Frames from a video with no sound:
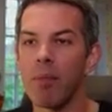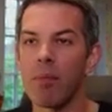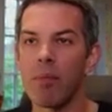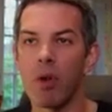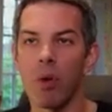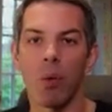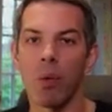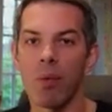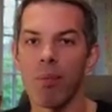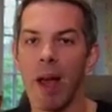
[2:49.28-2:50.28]

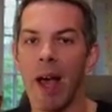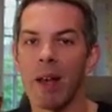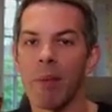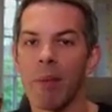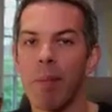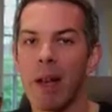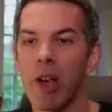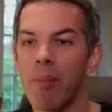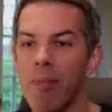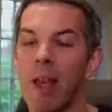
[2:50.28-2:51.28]
Google's ad
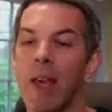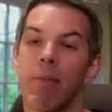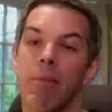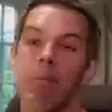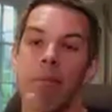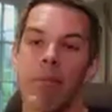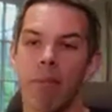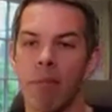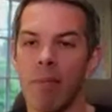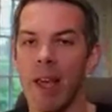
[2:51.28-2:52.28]
manager, then
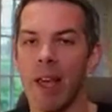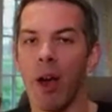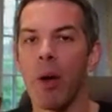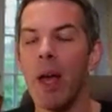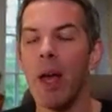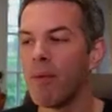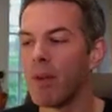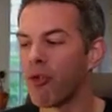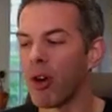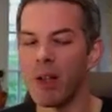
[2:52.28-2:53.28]
there you go. If
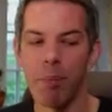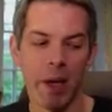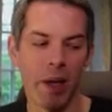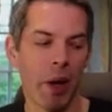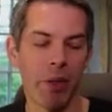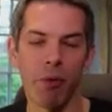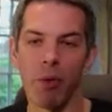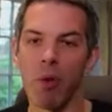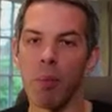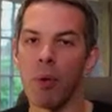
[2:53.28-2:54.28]
you've tried to pick your way through the
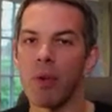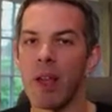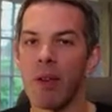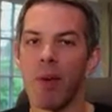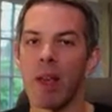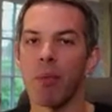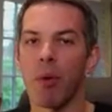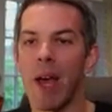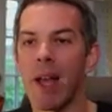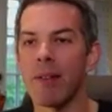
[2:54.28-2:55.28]
reporting in
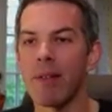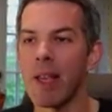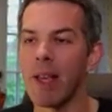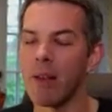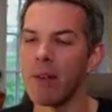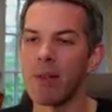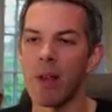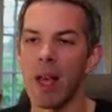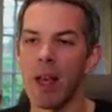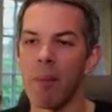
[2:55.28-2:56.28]
Facebook ads,
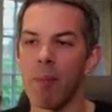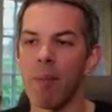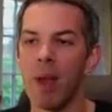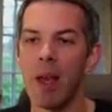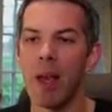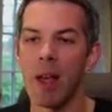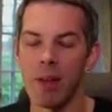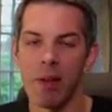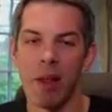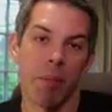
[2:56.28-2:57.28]

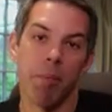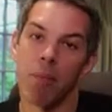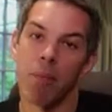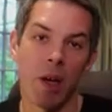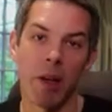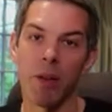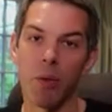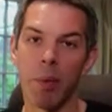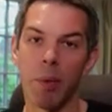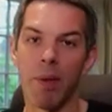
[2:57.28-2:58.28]
it can turn into
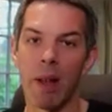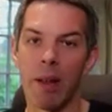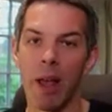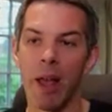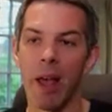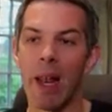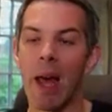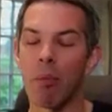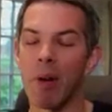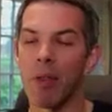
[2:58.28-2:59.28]
a bit of a
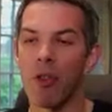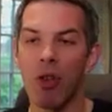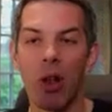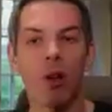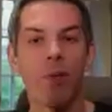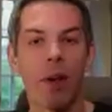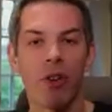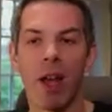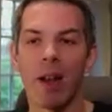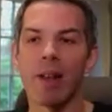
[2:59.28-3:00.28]
labyrinth. There's a lot of
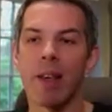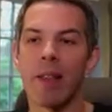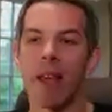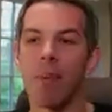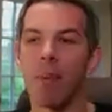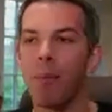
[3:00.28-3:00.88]
functionality in there.